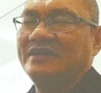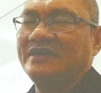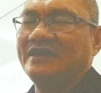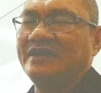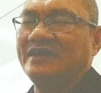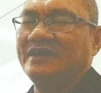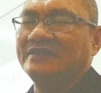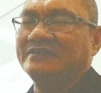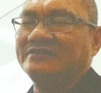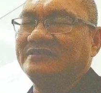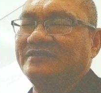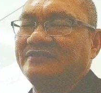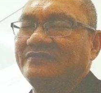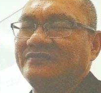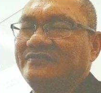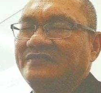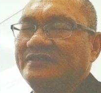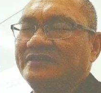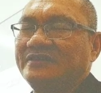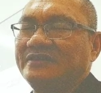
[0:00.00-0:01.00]
as they
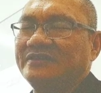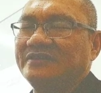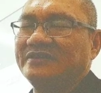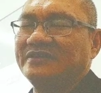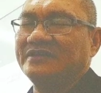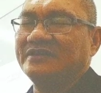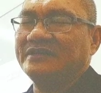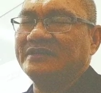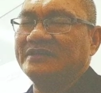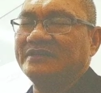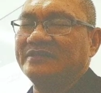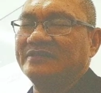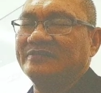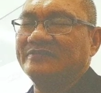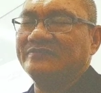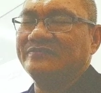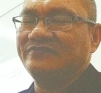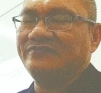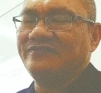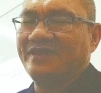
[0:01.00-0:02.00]
feel
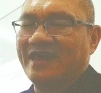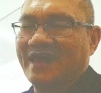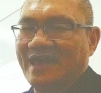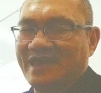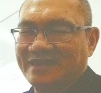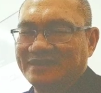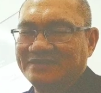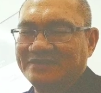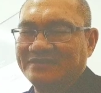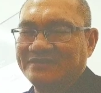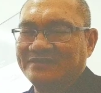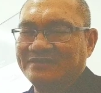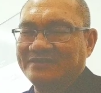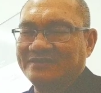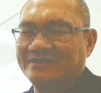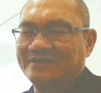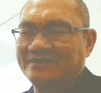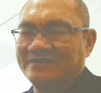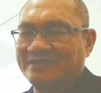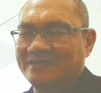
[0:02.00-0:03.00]
relaxed,
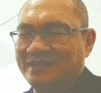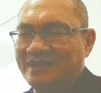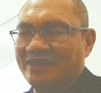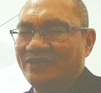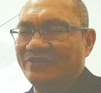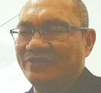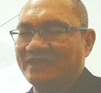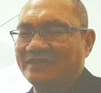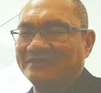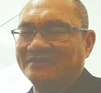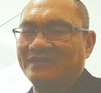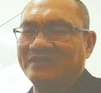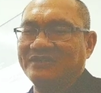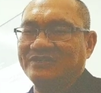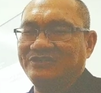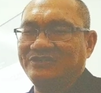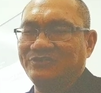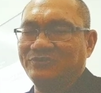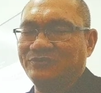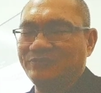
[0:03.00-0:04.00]
then you can start
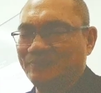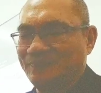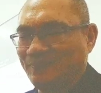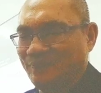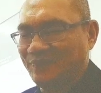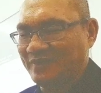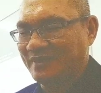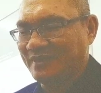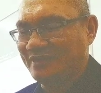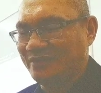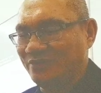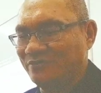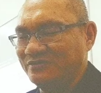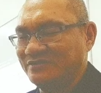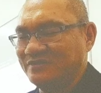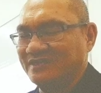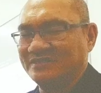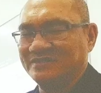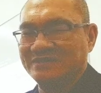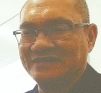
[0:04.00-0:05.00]
the show. You
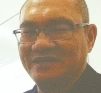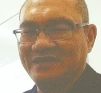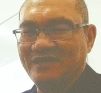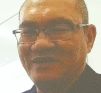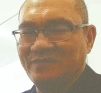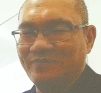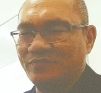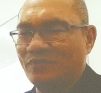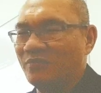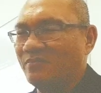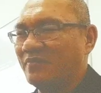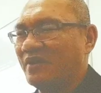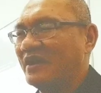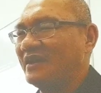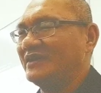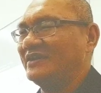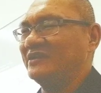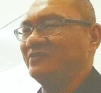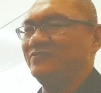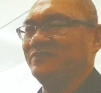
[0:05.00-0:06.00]
don't just
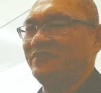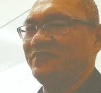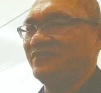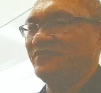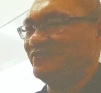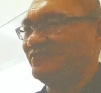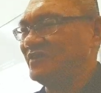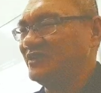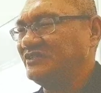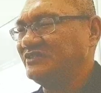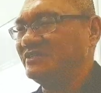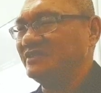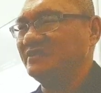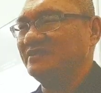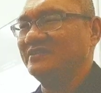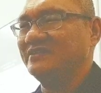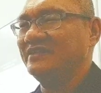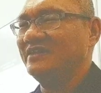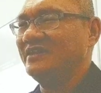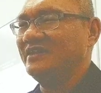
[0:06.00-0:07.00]
bombard them with
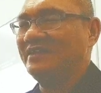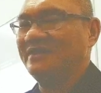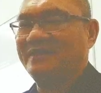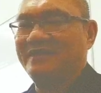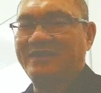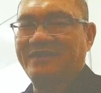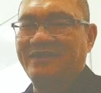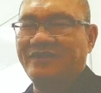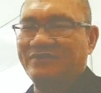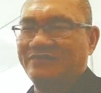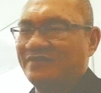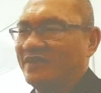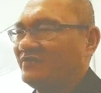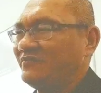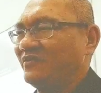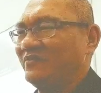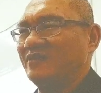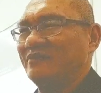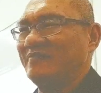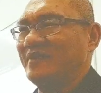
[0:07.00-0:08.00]
information right
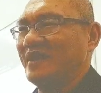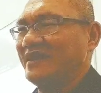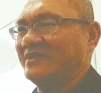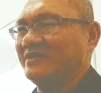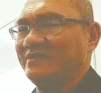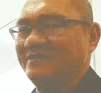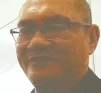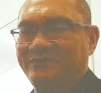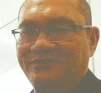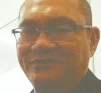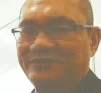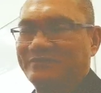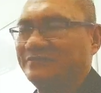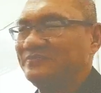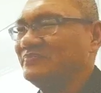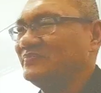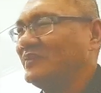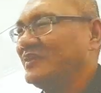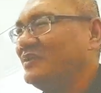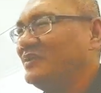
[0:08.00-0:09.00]
from the bat. No,
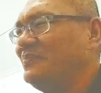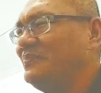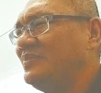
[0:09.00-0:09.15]
yeah.